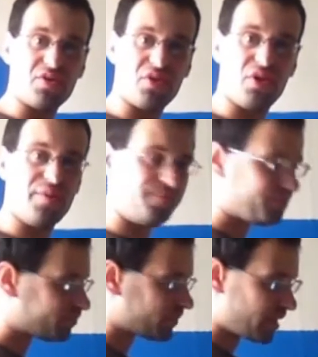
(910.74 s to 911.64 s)
I'm not gonna
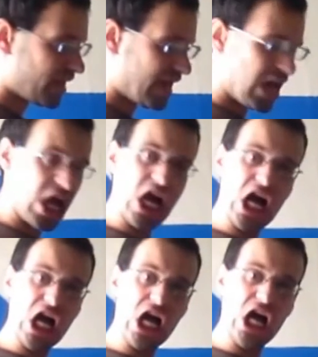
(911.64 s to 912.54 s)
puke in here
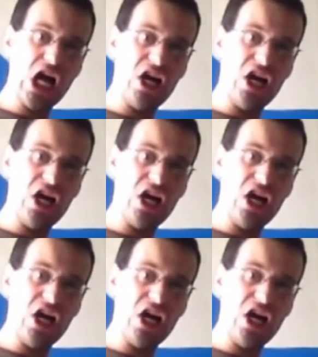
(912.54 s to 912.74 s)
though